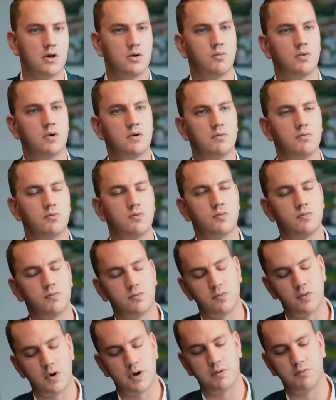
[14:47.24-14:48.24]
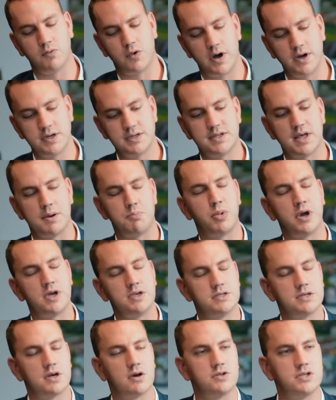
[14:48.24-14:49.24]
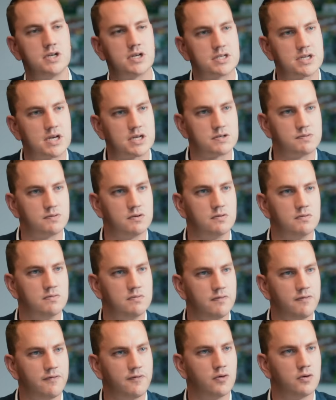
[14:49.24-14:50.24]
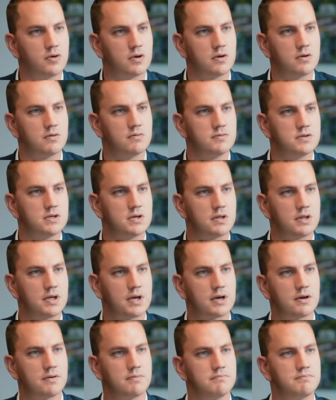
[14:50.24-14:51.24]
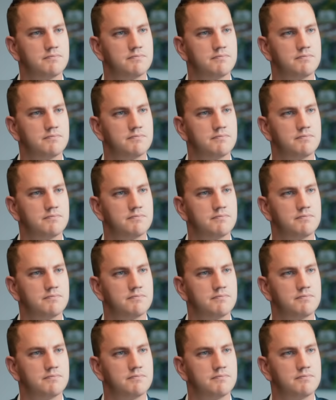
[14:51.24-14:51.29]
Why has that been so successful for you, do you think?